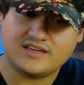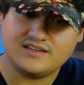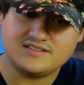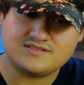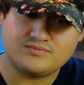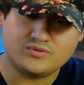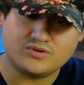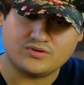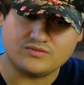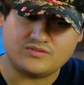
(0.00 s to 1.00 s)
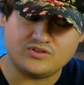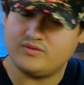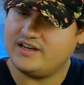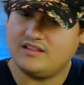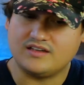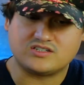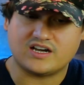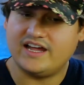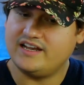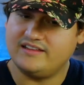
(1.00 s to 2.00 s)
kids will do anything,
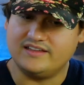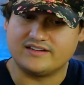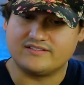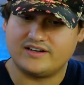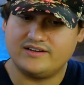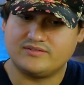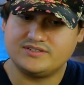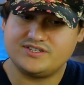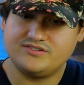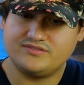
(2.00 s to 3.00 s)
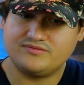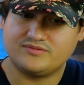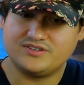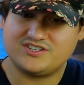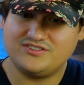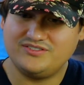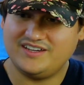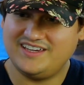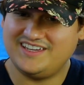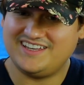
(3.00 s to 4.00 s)
try anything, right? Once you, once you
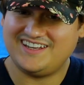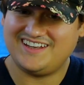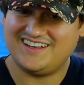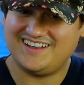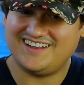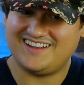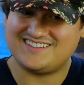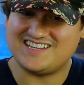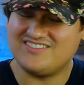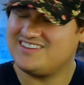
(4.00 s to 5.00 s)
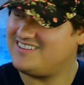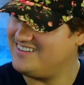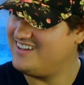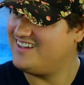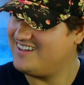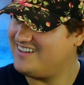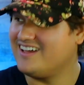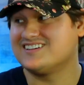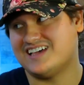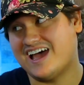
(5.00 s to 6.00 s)
hit yeah, childlike yeah, faith,
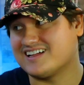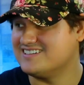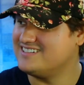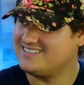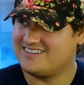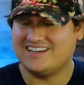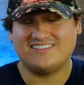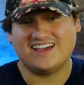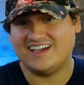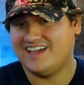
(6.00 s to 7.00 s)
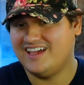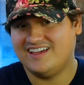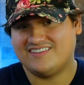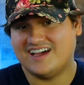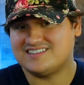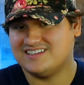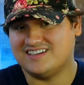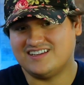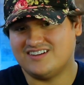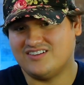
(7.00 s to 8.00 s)
exactly, right? And that that's it.